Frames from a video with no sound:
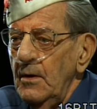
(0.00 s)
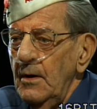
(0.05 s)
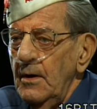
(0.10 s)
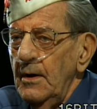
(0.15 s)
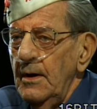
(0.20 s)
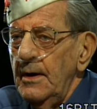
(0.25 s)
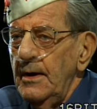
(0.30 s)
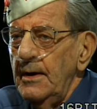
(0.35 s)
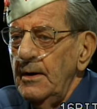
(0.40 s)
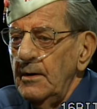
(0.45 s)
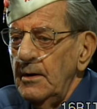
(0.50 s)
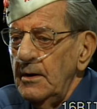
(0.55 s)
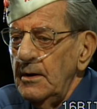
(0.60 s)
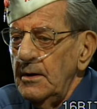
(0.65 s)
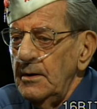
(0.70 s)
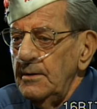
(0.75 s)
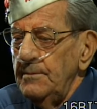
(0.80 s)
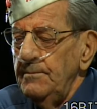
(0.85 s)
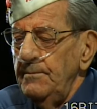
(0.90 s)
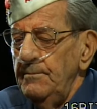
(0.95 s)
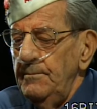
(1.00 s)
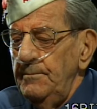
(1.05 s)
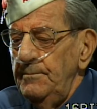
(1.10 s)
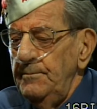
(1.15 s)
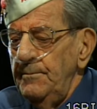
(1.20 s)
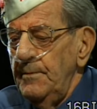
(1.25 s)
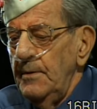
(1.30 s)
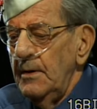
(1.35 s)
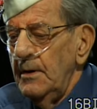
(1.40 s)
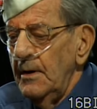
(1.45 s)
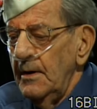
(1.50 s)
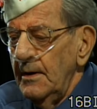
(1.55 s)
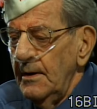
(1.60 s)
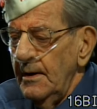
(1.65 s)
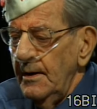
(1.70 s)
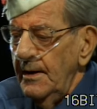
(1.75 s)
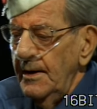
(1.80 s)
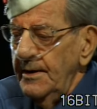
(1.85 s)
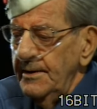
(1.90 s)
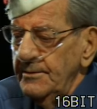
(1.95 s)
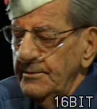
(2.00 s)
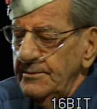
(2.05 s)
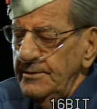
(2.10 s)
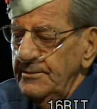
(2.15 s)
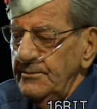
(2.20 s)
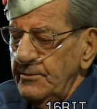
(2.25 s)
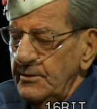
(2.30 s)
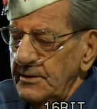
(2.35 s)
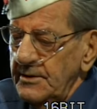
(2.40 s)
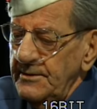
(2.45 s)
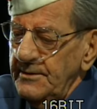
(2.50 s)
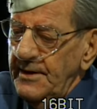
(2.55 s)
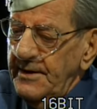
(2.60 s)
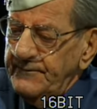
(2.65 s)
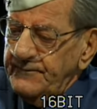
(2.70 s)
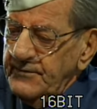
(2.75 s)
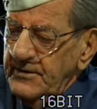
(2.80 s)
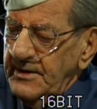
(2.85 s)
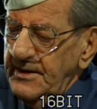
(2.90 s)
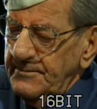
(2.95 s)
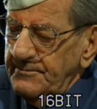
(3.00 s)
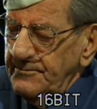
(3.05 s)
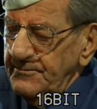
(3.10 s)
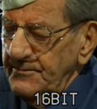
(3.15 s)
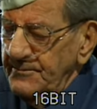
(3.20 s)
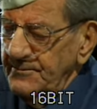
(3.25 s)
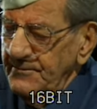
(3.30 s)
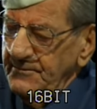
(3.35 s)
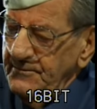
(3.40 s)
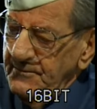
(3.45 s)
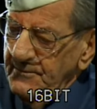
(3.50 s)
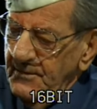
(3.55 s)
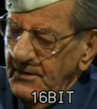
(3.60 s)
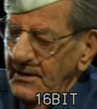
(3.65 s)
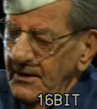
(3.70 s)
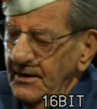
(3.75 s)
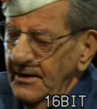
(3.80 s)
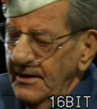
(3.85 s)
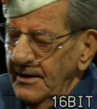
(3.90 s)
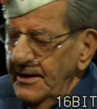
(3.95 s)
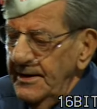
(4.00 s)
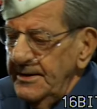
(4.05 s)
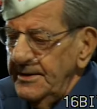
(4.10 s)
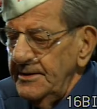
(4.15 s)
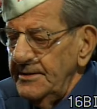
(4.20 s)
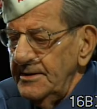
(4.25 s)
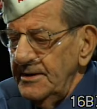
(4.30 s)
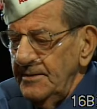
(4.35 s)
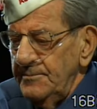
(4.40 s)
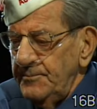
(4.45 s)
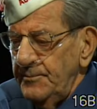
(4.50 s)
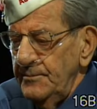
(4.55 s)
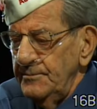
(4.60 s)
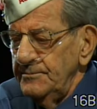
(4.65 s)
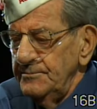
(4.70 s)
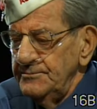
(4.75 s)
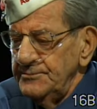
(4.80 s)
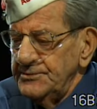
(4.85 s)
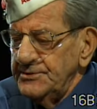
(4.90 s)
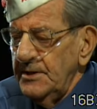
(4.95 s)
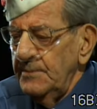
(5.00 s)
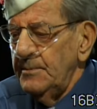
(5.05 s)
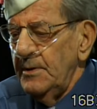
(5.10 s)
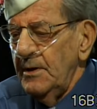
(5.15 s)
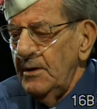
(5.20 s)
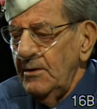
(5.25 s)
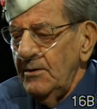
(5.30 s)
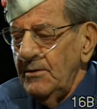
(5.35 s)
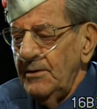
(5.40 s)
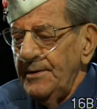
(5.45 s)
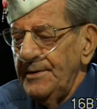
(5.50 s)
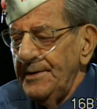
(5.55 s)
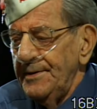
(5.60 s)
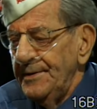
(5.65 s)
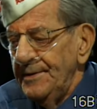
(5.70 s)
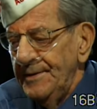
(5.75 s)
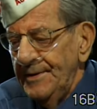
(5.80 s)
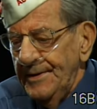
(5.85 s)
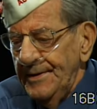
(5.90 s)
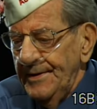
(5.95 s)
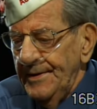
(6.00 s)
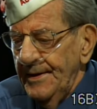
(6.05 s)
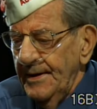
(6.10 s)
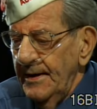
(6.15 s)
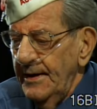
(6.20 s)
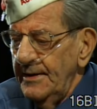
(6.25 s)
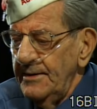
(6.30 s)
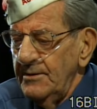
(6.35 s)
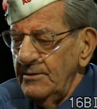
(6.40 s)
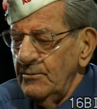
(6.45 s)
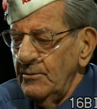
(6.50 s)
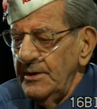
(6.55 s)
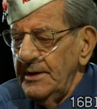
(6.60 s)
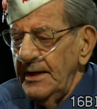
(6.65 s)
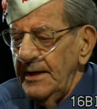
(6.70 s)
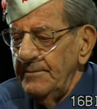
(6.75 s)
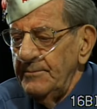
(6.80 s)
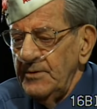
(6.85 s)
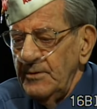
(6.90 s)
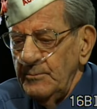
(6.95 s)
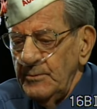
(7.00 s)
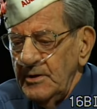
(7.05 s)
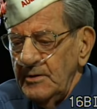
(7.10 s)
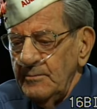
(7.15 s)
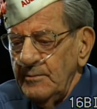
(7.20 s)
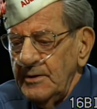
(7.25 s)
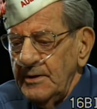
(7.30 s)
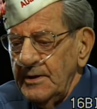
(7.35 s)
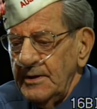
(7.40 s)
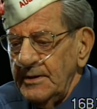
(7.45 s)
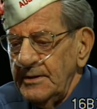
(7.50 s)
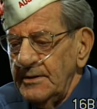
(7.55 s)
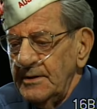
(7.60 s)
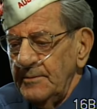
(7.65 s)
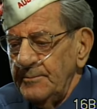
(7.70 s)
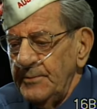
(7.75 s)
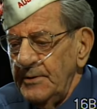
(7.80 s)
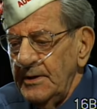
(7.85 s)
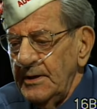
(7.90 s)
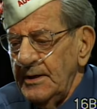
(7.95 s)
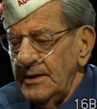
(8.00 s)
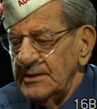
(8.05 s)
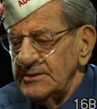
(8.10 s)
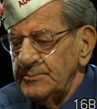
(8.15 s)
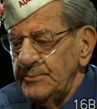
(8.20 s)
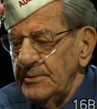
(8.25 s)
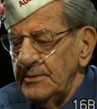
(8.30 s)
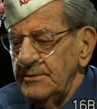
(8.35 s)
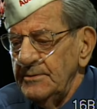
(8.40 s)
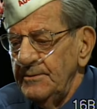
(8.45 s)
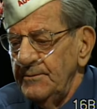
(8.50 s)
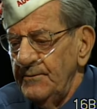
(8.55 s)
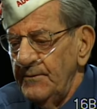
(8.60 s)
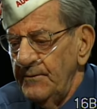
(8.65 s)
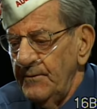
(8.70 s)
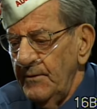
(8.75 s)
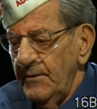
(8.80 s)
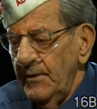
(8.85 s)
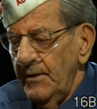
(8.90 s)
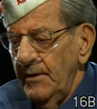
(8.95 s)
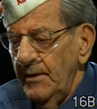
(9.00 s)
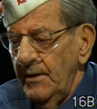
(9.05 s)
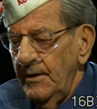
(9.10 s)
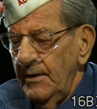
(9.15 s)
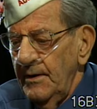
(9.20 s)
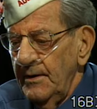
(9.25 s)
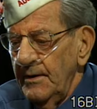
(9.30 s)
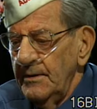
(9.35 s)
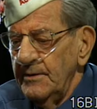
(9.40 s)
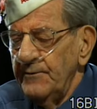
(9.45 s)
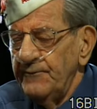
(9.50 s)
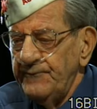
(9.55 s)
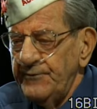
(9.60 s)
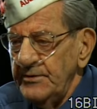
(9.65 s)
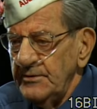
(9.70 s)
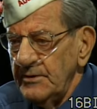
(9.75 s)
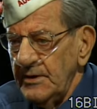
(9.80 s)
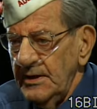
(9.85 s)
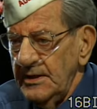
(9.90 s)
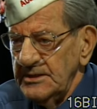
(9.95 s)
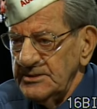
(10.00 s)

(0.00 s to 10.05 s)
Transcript: Um, I well after that, I ended up somehow. I don't know what happened to me, but I ended up in a hospital, a field hospital,